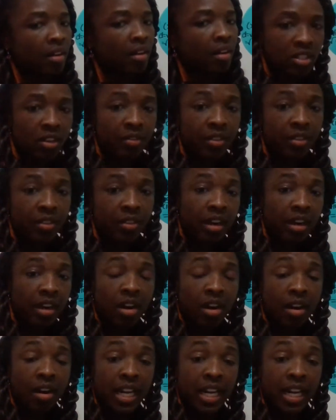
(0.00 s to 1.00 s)
Okay, so if
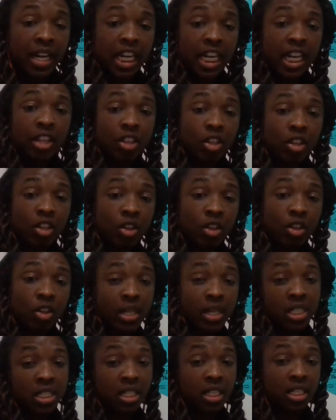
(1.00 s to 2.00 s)
there aren't any other
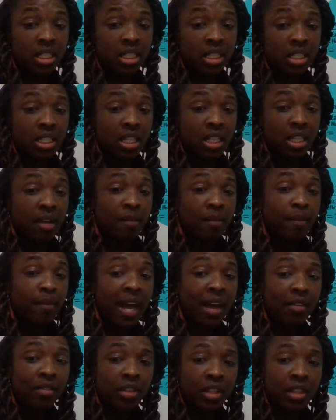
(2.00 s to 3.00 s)
questions about
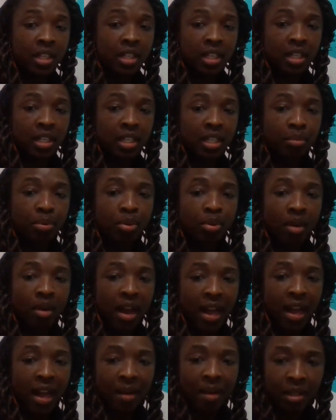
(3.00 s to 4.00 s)
the
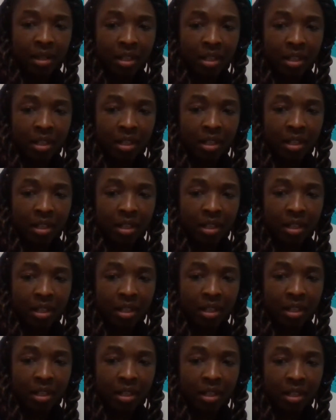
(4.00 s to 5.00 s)

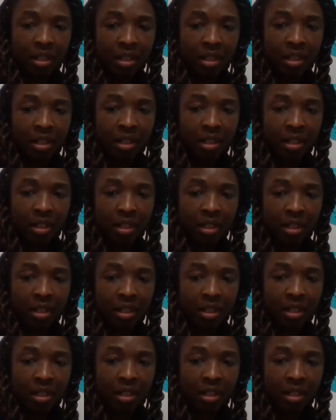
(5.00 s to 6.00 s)
problems,
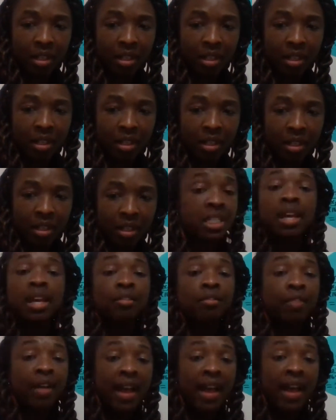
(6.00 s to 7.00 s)

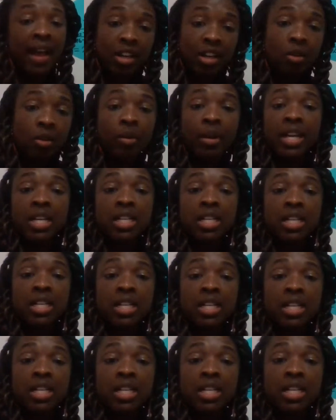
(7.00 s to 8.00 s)
equations,
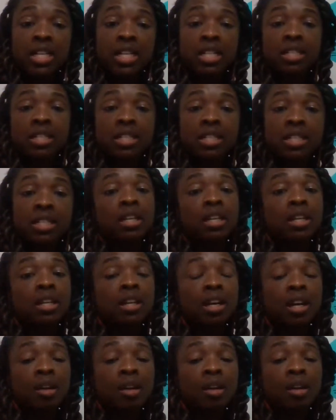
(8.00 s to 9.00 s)
find the equation.
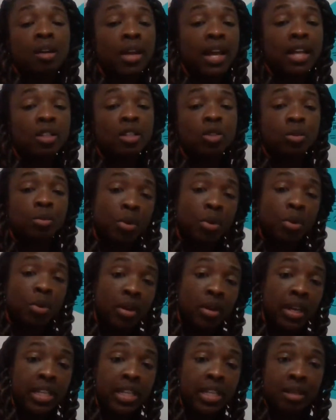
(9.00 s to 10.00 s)
When you got 2
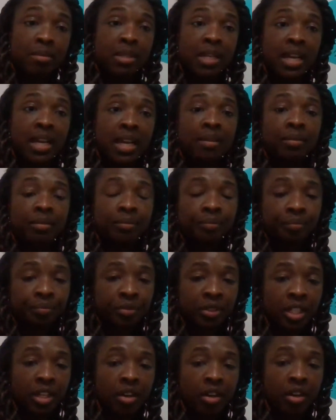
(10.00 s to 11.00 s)
points, sometimes
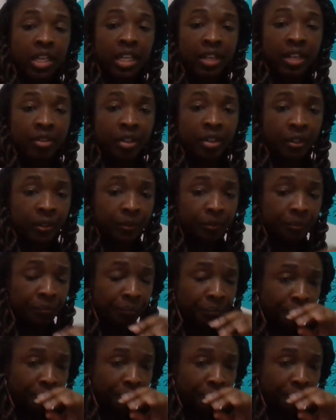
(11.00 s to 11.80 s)
they're going to give you